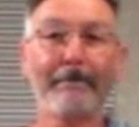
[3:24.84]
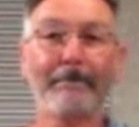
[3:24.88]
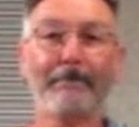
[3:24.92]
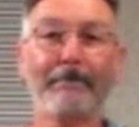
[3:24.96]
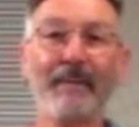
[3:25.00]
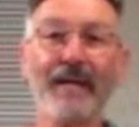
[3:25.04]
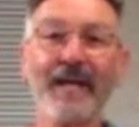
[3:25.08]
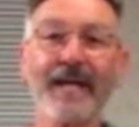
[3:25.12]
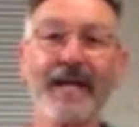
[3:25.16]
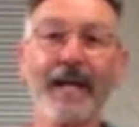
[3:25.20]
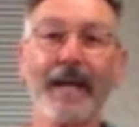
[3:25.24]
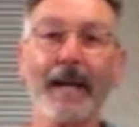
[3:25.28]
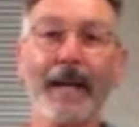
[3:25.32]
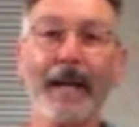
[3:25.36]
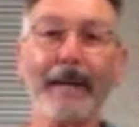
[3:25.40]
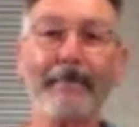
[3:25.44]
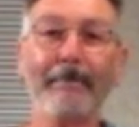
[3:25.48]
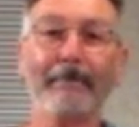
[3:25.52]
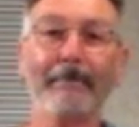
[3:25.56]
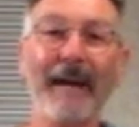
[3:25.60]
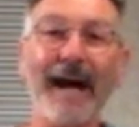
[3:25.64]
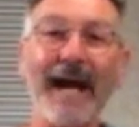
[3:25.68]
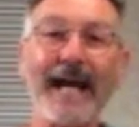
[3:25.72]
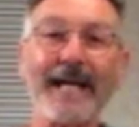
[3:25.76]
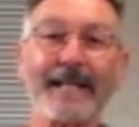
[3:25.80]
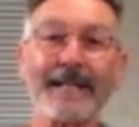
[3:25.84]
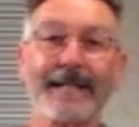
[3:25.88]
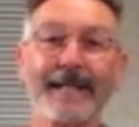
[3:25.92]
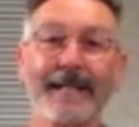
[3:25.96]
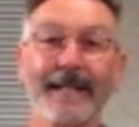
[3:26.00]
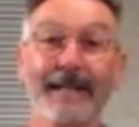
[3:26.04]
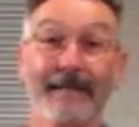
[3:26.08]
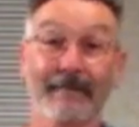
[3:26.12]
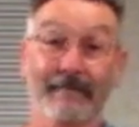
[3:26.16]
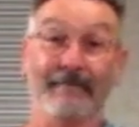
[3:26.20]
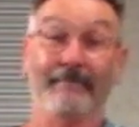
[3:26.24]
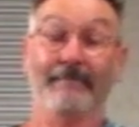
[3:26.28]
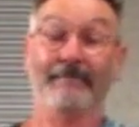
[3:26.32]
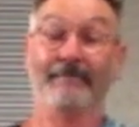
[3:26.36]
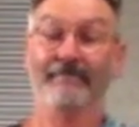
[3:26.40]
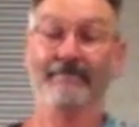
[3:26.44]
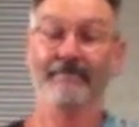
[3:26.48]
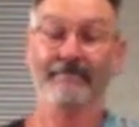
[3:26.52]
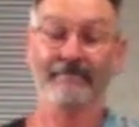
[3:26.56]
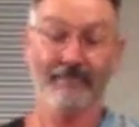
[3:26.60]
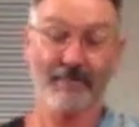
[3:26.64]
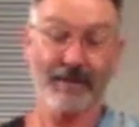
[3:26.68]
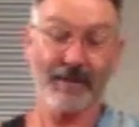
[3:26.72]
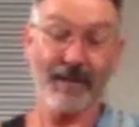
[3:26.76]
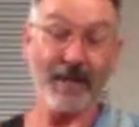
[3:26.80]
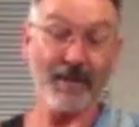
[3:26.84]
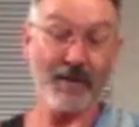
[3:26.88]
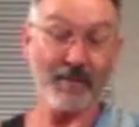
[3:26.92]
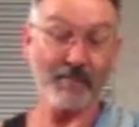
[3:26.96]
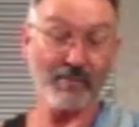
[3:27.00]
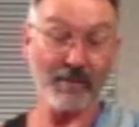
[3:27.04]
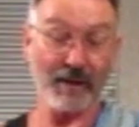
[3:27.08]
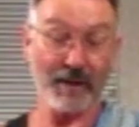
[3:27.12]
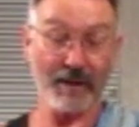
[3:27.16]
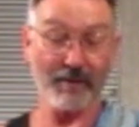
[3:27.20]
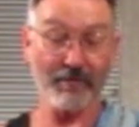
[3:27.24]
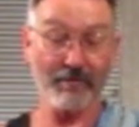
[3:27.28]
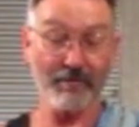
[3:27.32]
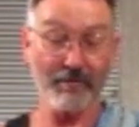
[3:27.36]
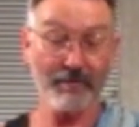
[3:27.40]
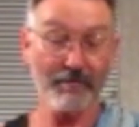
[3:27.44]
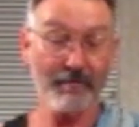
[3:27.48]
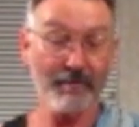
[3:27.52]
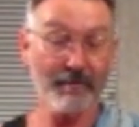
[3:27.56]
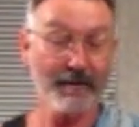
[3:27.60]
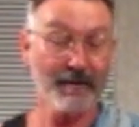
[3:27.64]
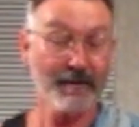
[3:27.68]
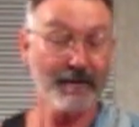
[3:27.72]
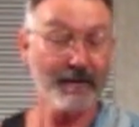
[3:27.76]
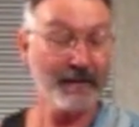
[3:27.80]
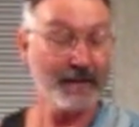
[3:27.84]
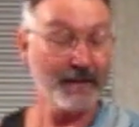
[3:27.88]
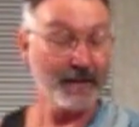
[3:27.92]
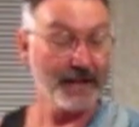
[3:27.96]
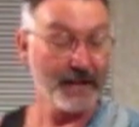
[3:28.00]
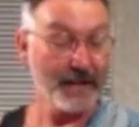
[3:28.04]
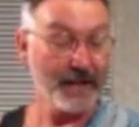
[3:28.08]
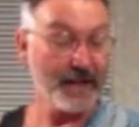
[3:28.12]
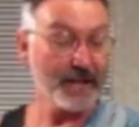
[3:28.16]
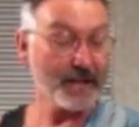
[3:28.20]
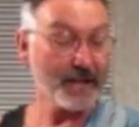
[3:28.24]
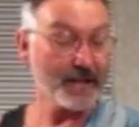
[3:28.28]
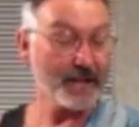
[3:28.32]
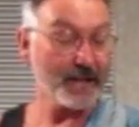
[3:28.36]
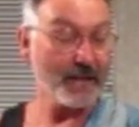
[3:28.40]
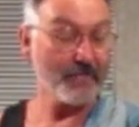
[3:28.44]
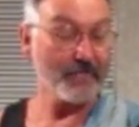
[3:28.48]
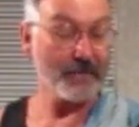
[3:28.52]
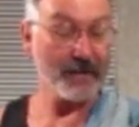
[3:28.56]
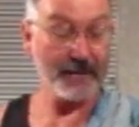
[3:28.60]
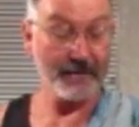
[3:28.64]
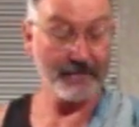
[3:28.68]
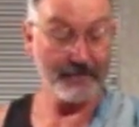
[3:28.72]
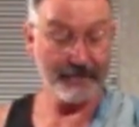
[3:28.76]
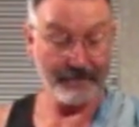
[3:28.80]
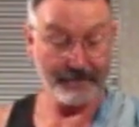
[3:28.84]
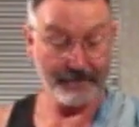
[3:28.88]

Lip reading: Beer mate. Sounds pretty cool. It's seaweed.